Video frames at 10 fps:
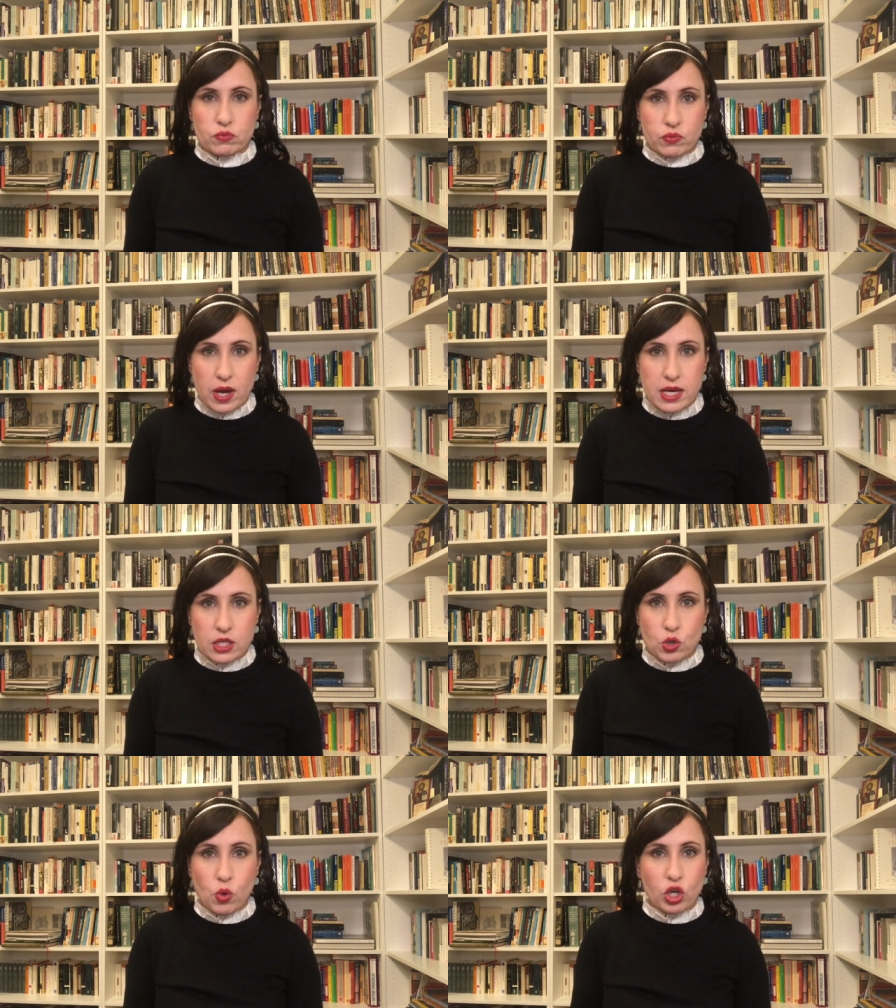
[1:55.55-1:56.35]
right?
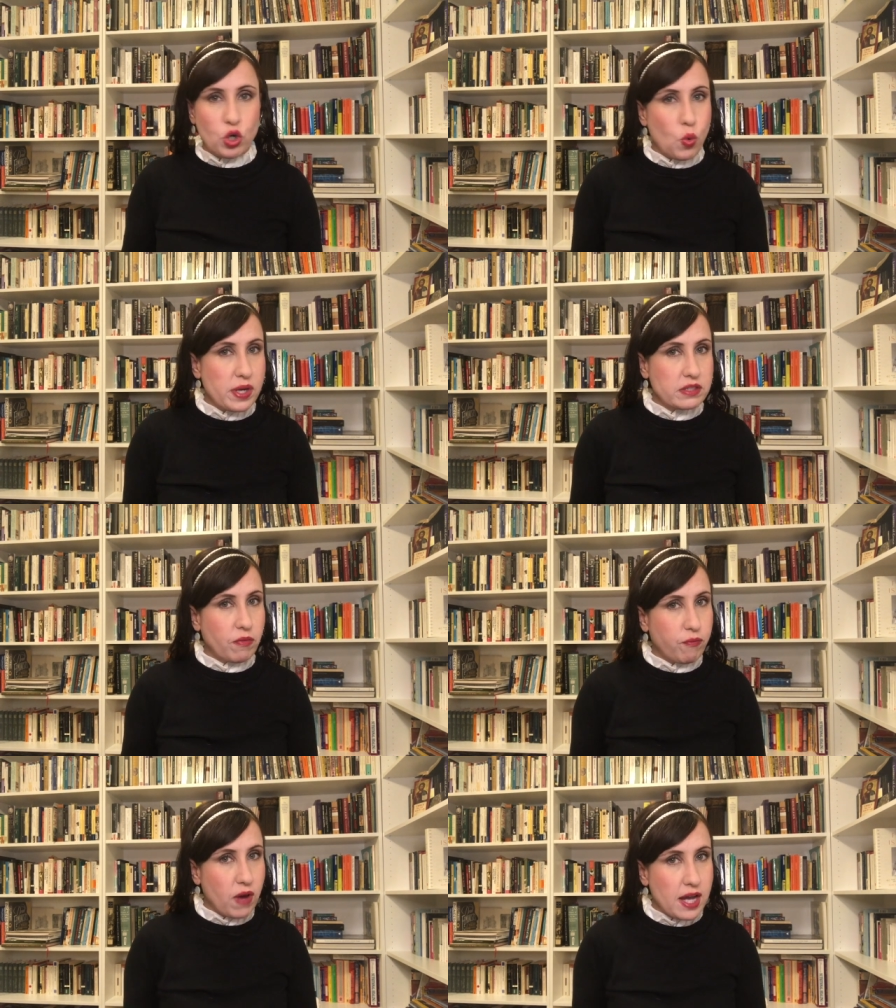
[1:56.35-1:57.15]
You are going to
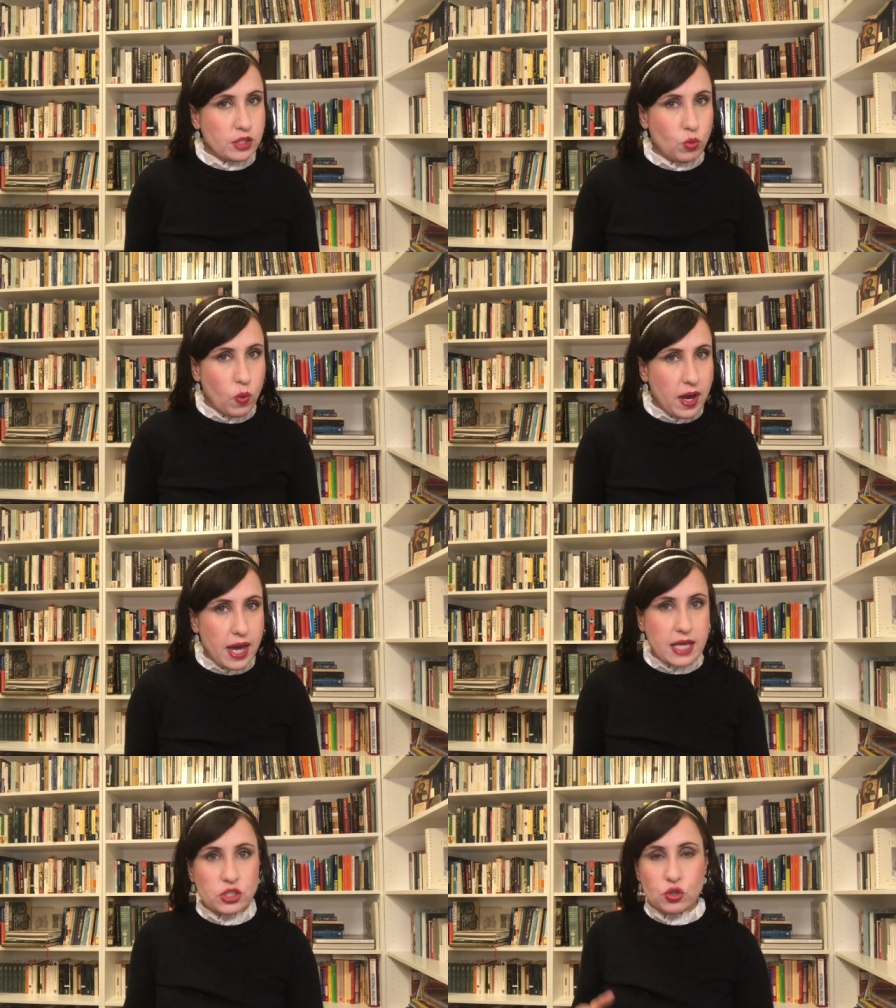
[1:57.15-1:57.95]
find a
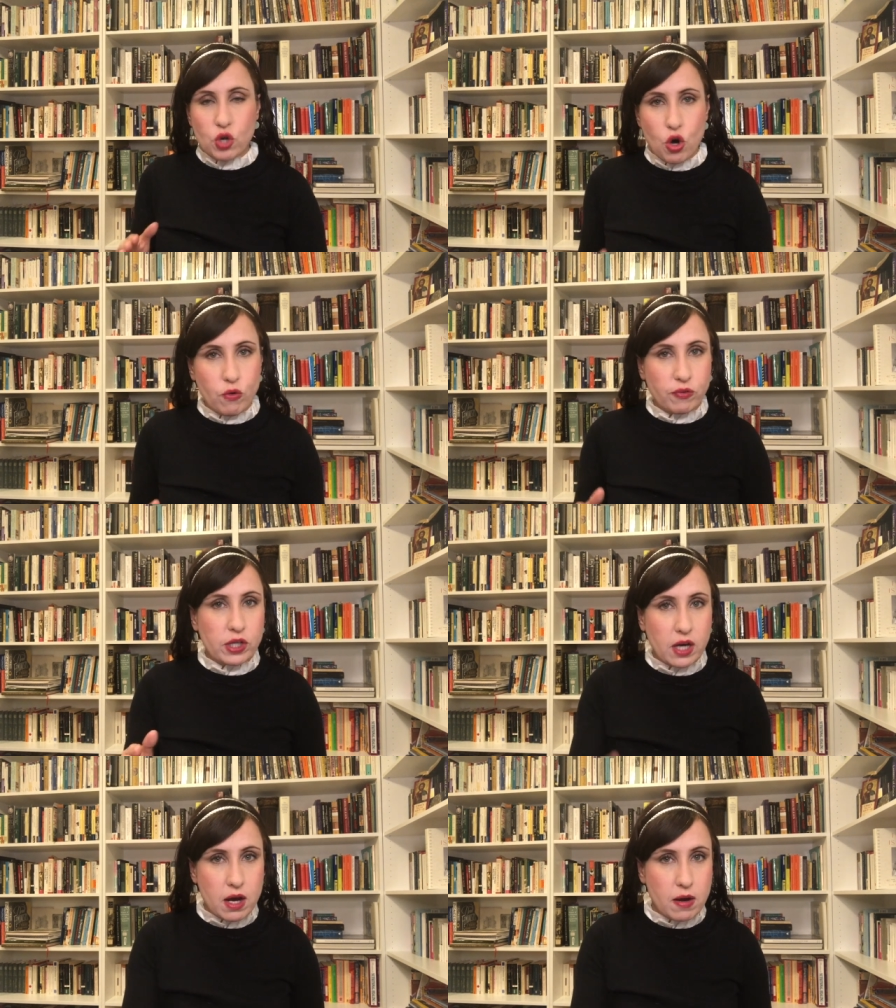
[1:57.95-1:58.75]
way to
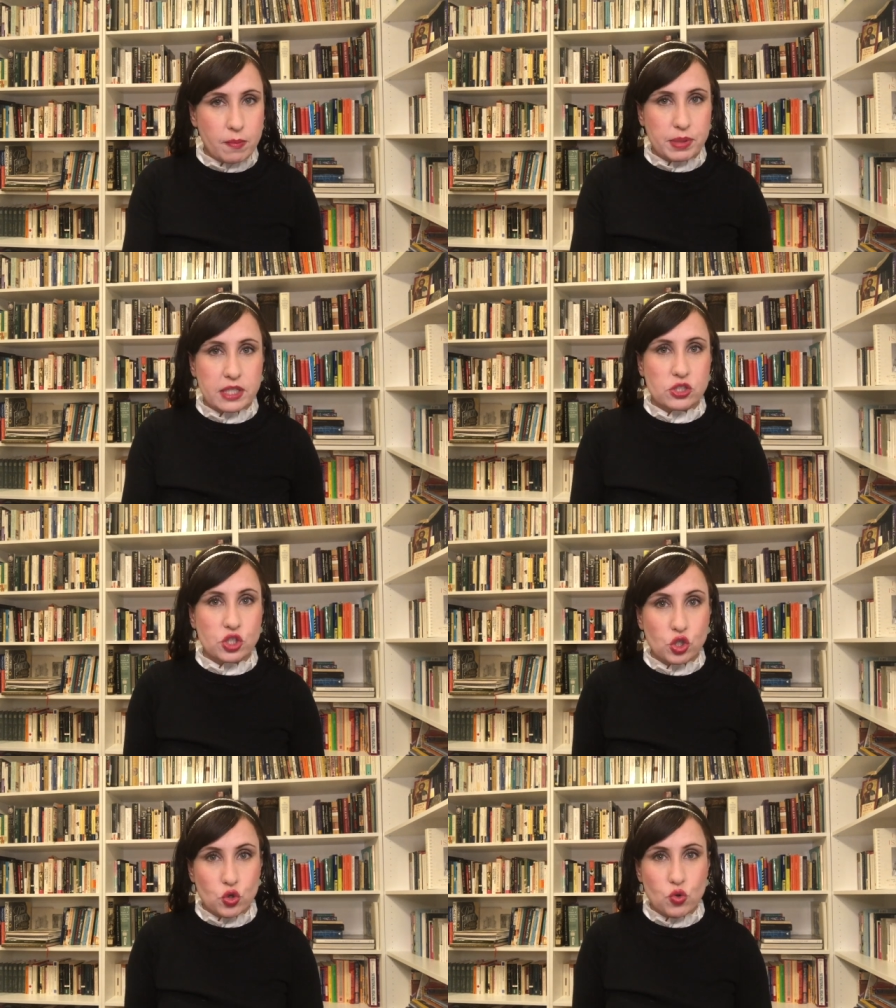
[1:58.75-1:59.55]
overcome because
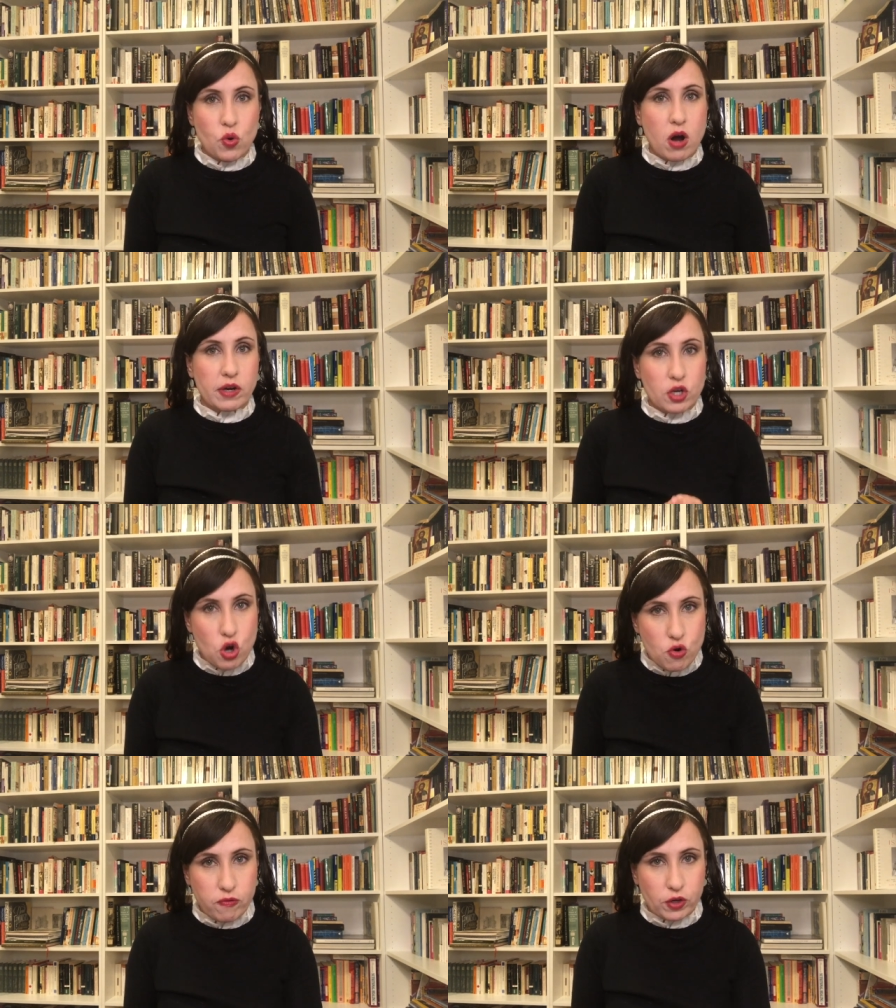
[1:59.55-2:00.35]
you are an
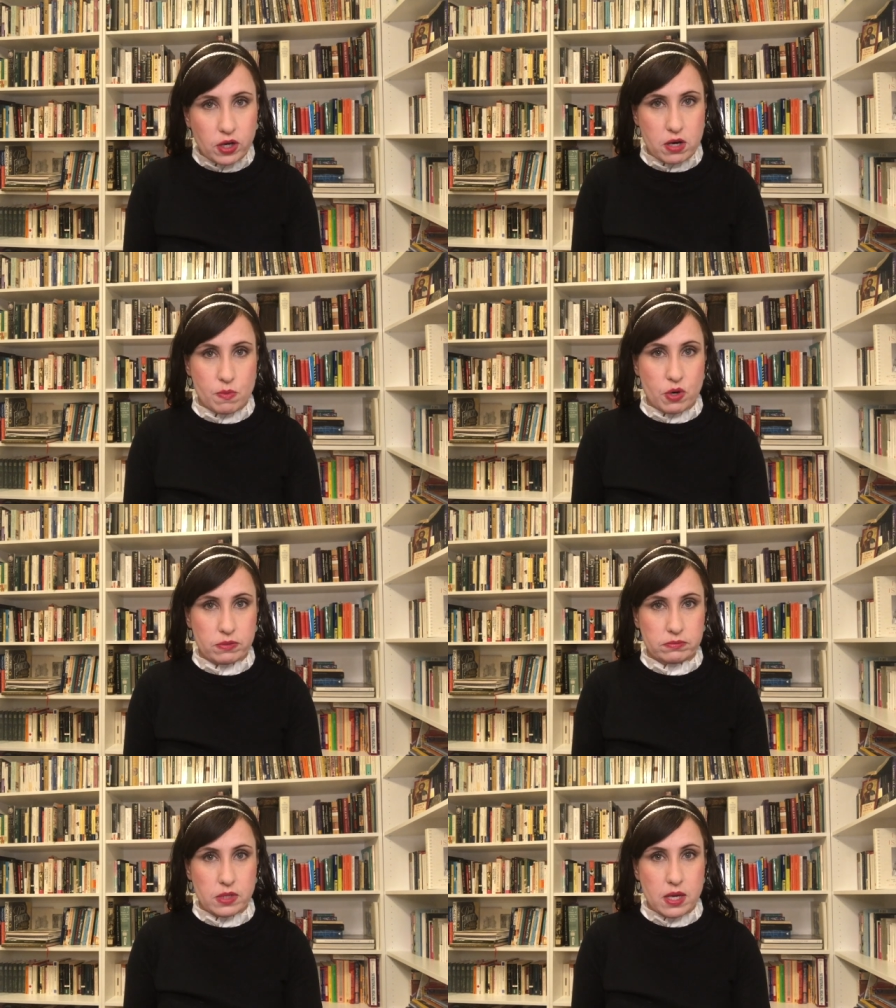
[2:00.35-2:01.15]
overcomer.
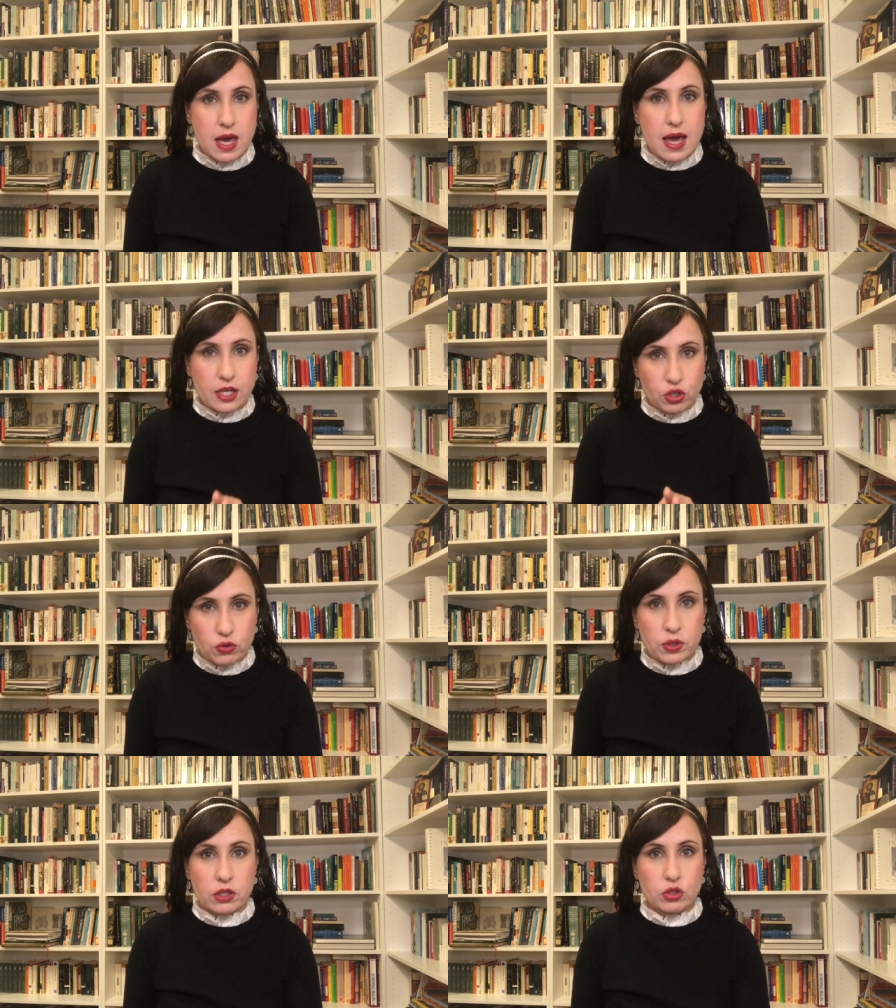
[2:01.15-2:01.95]
And you're
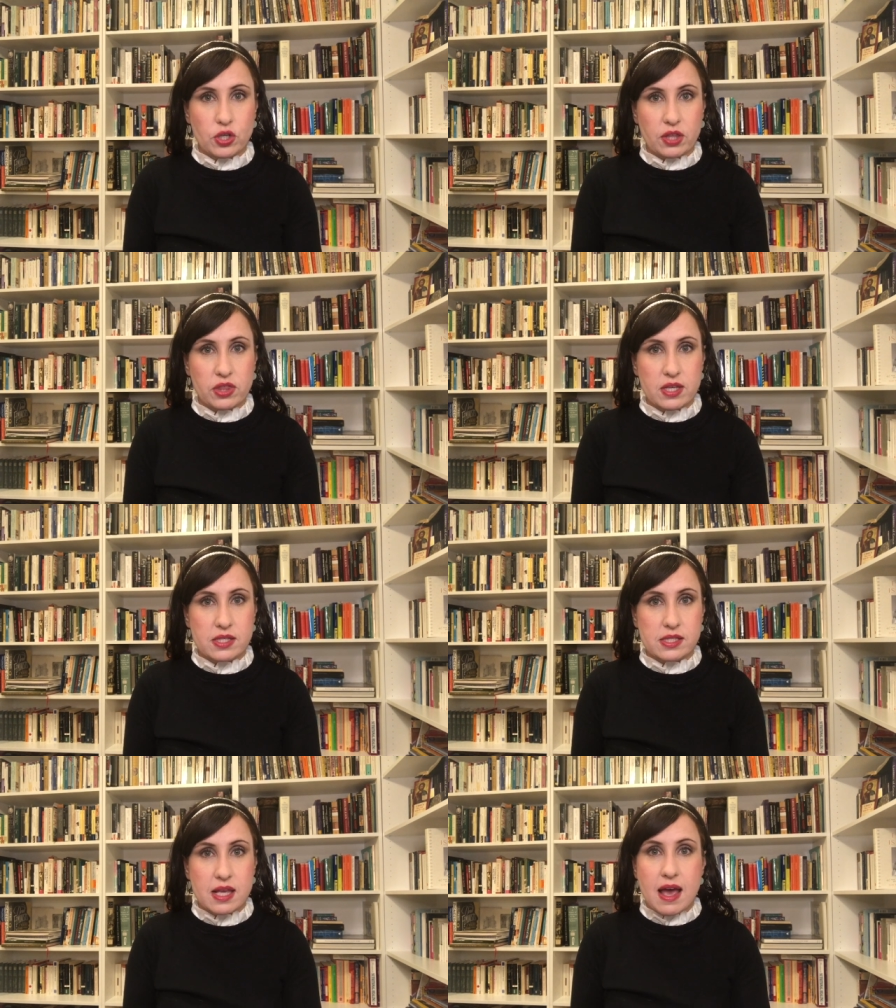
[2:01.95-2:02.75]
going to look at this